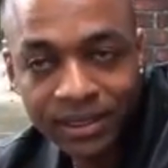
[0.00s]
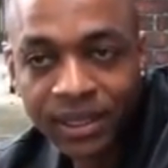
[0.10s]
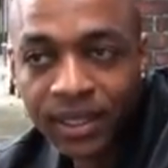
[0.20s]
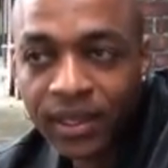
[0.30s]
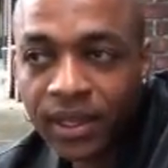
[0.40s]
And
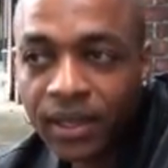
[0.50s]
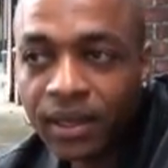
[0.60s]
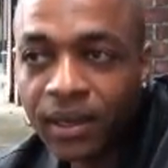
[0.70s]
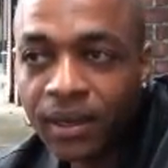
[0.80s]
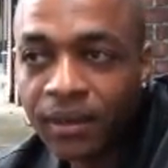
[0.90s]

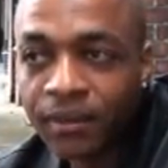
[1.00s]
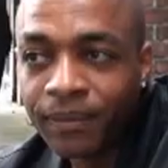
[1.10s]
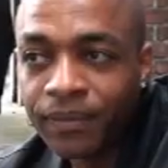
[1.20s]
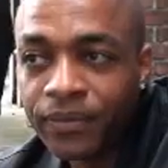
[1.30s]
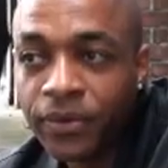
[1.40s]

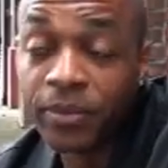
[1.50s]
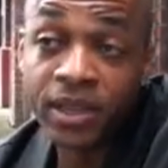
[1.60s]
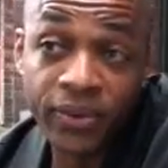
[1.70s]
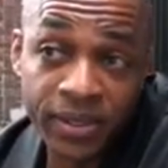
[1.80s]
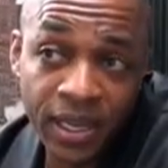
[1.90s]
for
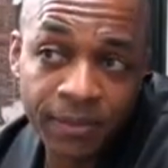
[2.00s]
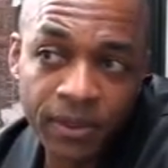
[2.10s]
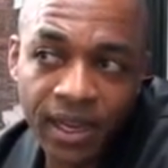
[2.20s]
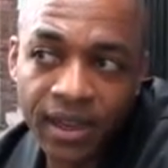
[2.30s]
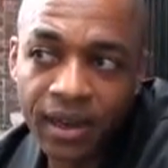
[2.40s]
me, for
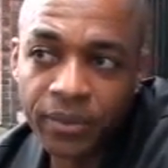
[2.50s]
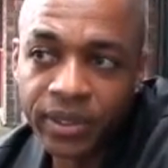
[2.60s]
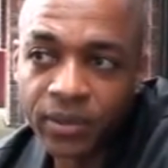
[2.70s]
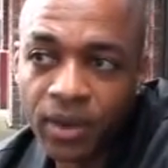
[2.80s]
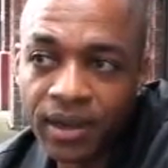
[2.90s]
example, I
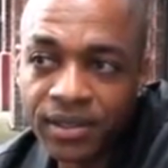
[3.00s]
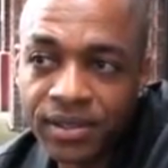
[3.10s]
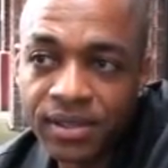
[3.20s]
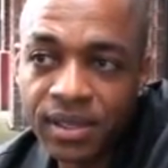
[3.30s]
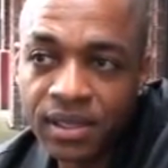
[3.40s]
really wanted
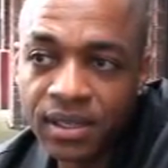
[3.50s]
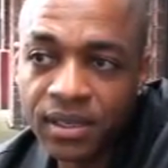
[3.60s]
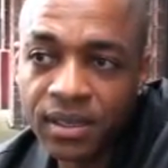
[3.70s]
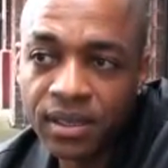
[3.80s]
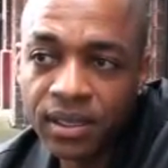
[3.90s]
to
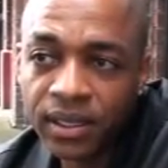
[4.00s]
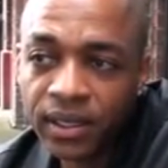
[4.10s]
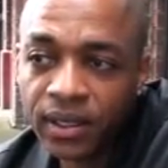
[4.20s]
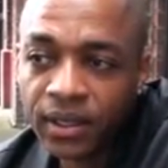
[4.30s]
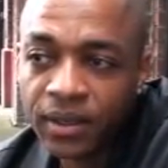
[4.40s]
see
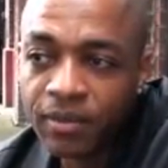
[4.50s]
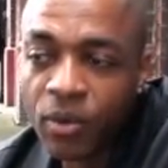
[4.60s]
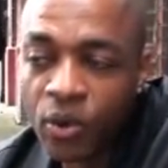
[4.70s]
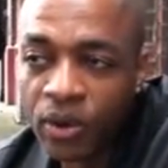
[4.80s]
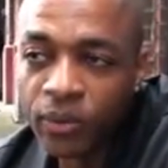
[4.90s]

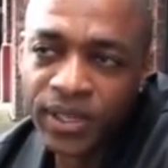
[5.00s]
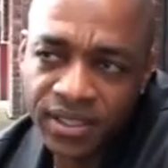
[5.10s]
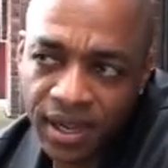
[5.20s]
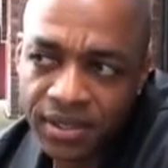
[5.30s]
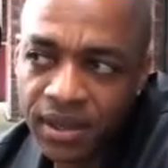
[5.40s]
more. We
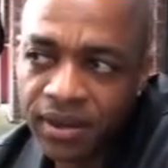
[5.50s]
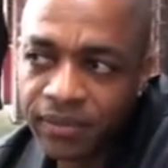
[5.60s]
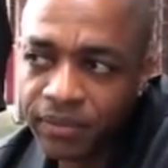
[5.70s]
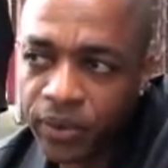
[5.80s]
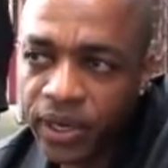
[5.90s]
touched on
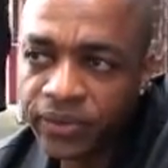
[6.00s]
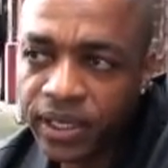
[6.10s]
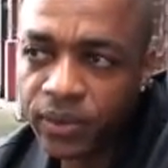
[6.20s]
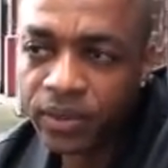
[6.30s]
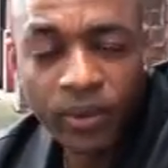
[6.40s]
it
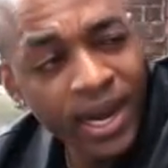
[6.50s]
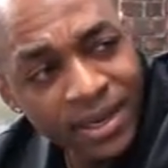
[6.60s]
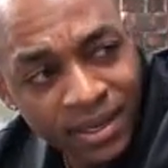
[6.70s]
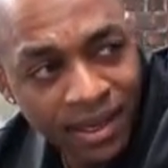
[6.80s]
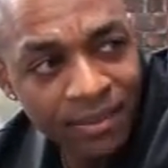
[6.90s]
briefly when
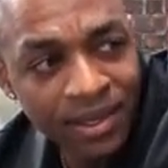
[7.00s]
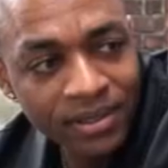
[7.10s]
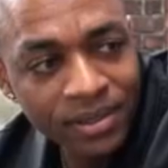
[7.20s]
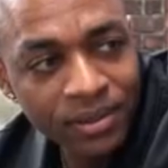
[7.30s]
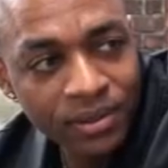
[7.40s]
Rain came
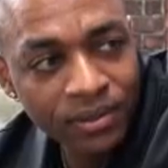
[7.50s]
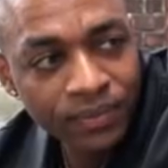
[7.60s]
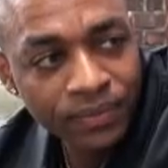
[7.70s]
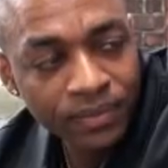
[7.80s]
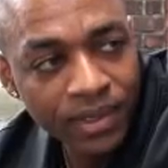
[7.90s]
into
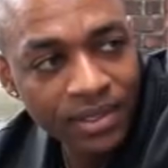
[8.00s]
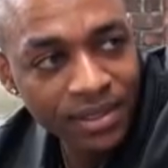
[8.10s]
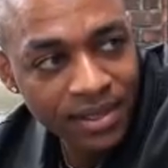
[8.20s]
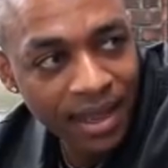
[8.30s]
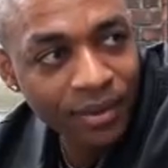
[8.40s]

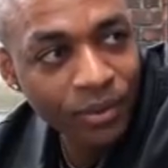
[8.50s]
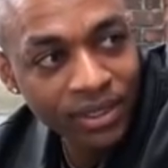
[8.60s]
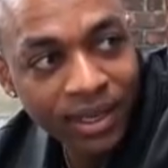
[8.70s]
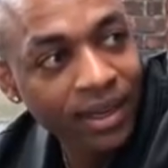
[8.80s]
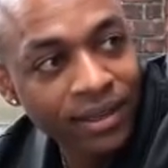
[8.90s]
town
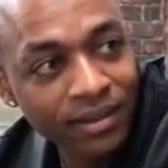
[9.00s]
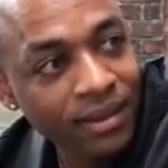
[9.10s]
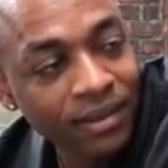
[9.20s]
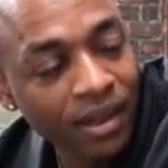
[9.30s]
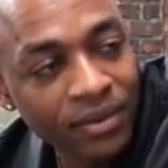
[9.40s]
one day, and
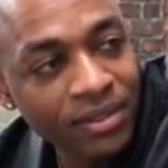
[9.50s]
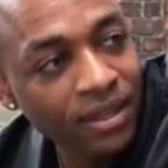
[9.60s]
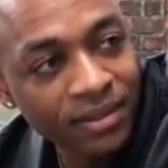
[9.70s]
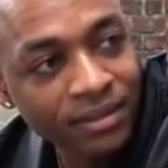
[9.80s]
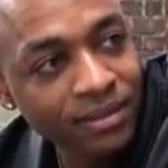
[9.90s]
then all of a
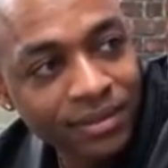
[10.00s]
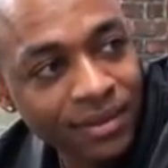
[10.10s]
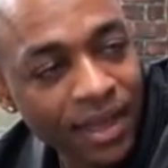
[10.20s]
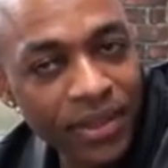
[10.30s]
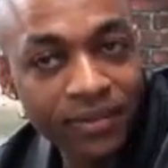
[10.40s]
sudden,
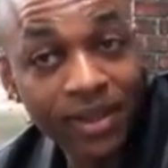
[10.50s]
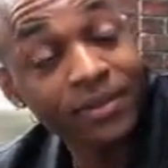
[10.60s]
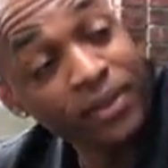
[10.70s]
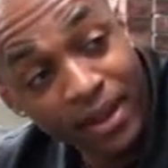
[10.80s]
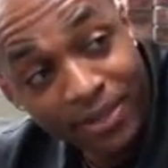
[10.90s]
I
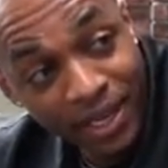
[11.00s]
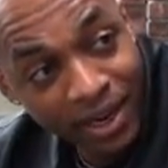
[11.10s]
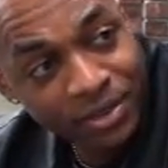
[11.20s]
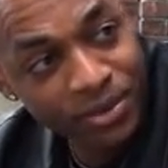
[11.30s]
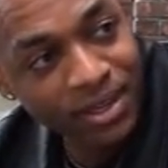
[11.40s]

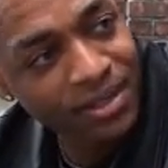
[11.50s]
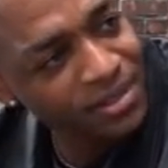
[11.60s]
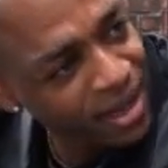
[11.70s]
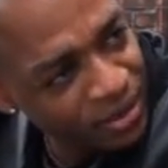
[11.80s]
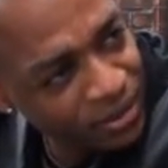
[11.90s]
think Ezra said,
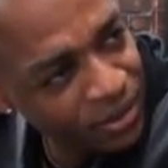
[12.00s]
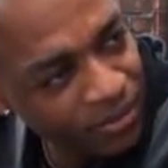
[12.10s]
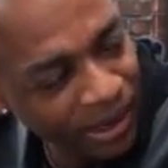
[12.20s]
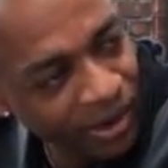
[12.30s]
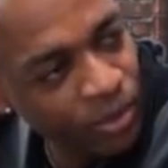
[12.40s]
"Isn't that your
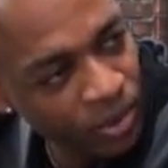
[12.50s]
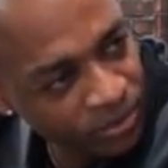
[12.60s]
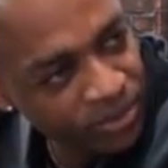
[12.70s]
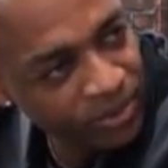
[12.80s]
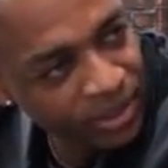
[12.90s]
little paramour
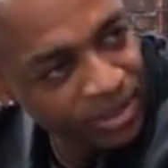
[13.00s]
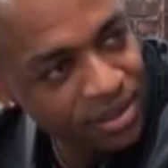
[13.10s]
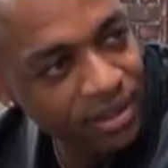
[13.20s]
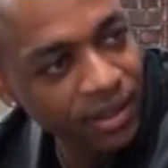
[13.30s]
from the village?"